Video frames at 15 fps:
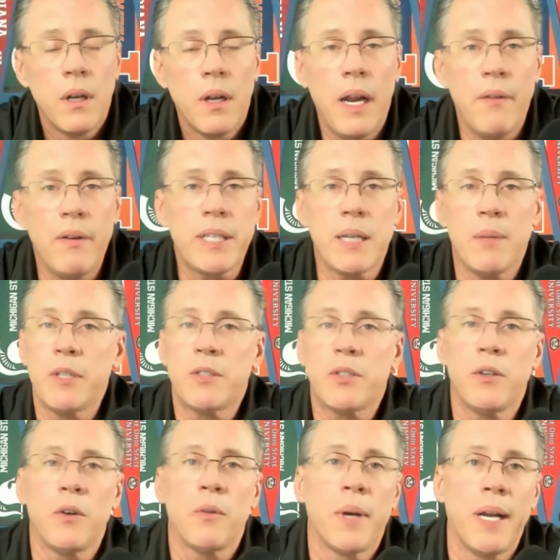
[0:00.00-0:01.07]
Every time I
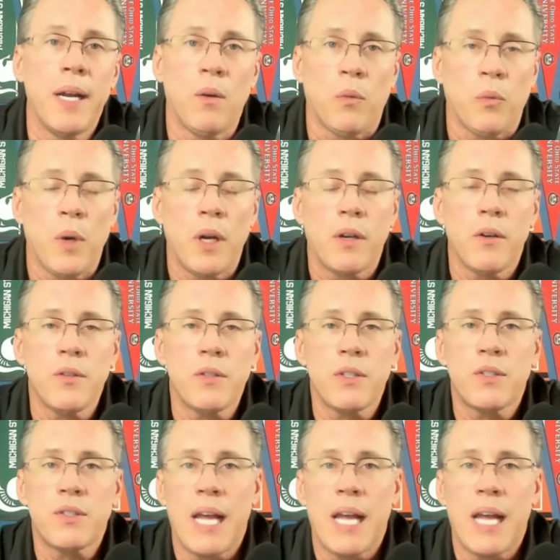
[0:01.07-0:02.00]
turn around, Rutgers is